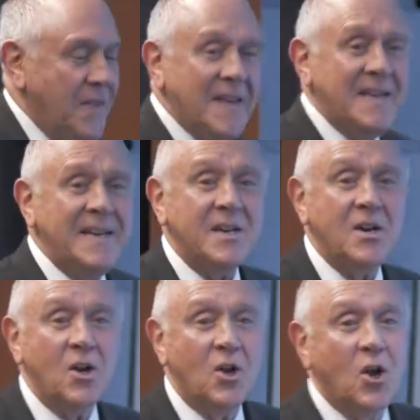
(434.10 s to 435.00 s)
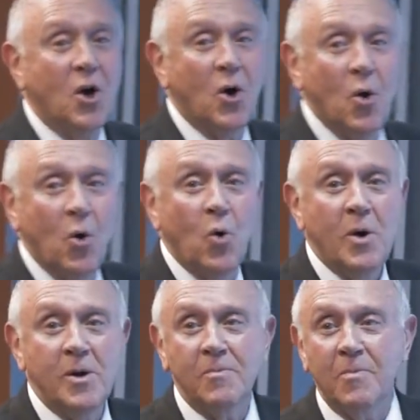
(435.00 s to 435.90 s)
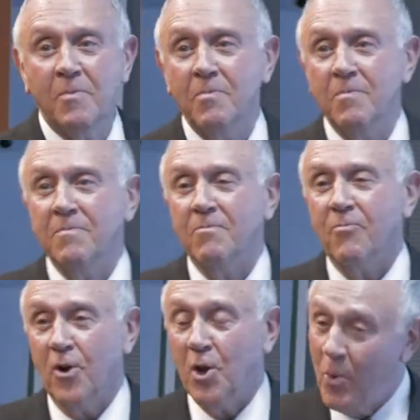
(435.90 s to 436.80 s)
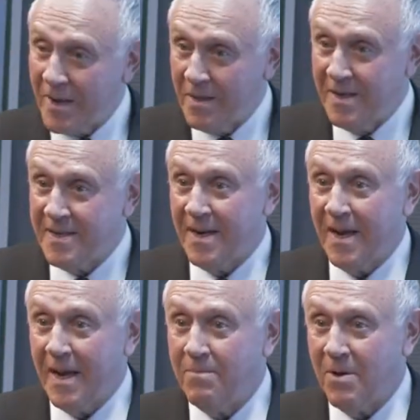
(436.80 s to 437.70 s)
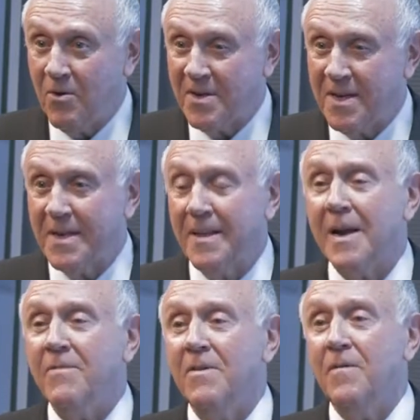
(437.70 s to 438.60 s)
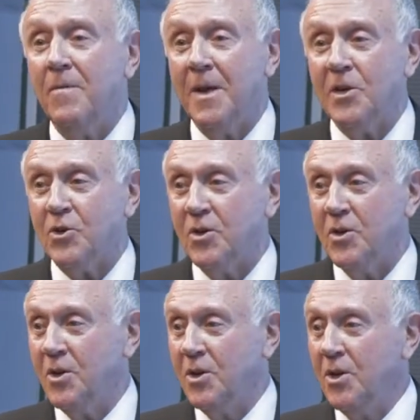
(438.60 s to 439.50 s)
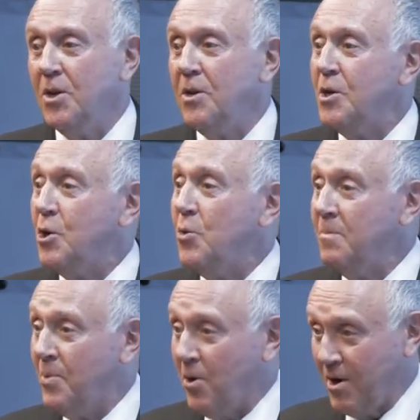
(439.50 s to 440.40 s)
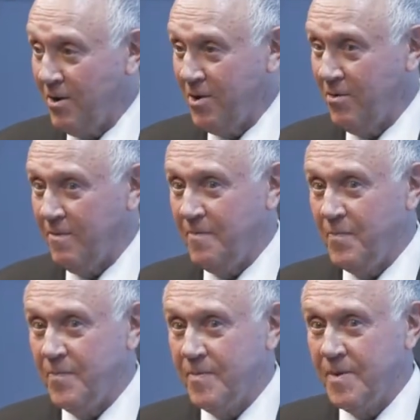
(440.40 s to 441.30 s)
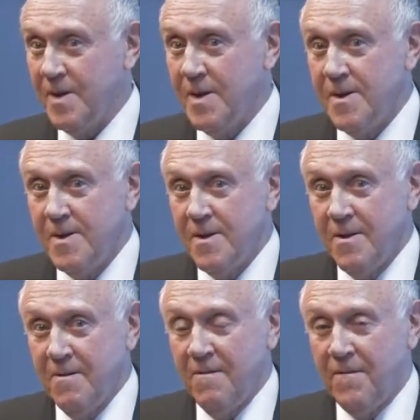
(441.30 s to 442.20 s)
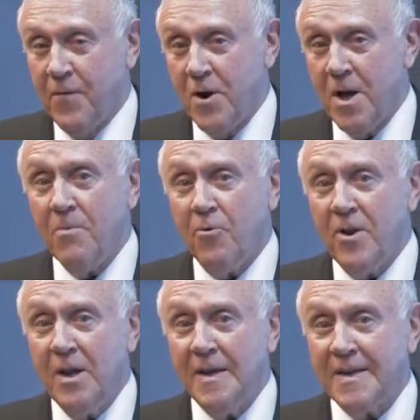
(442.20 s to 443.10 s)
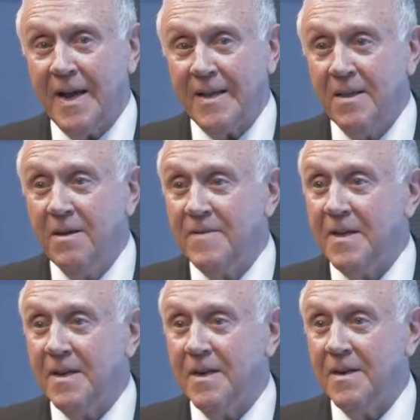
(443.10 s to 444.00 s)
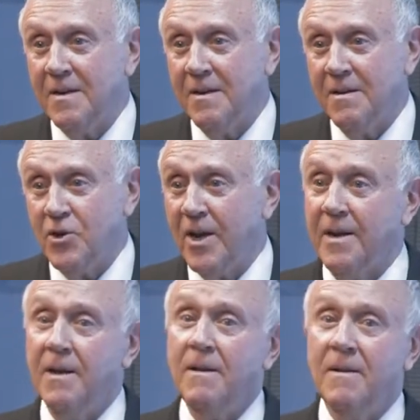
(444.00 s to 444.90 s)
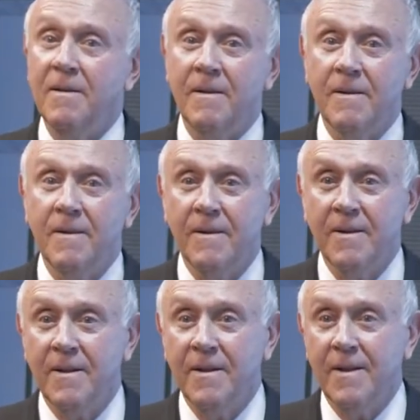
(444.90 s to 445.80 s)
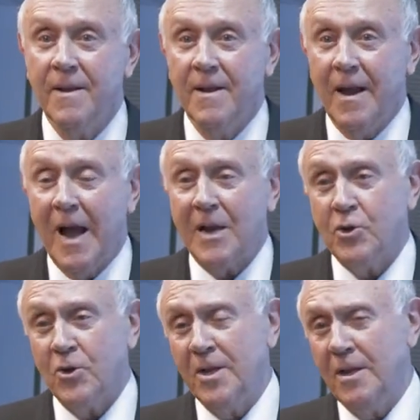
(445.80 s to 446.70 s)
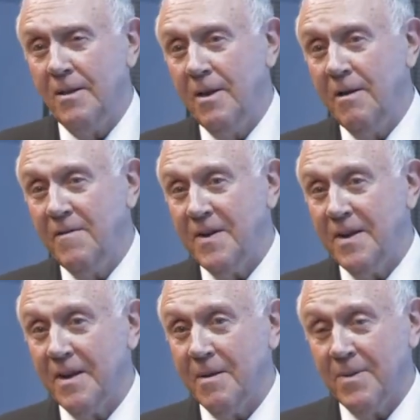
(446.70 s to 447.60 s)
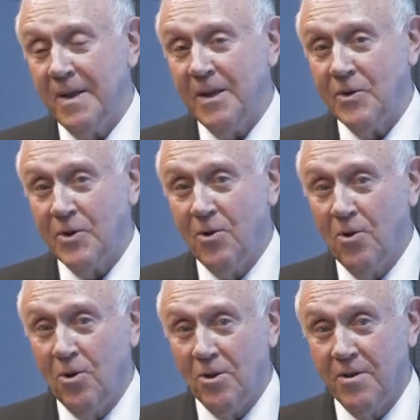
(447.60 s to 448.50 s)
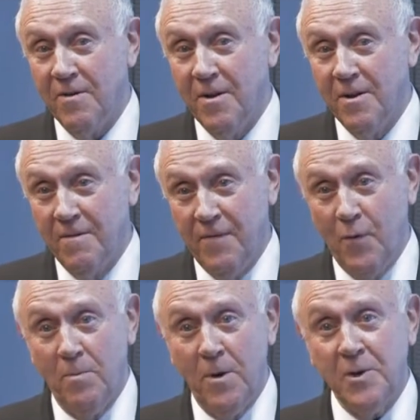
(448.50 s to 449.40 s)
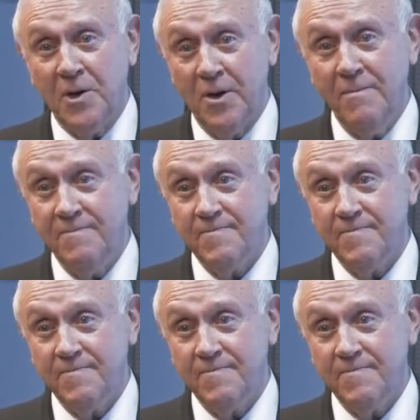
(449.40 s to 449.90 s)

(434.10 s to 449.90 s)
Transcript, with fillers: this is going to go pretty quickly today because there's a lot of information to impart on you. For a number of years, I lived in China. Actually, lived in a place called Formosa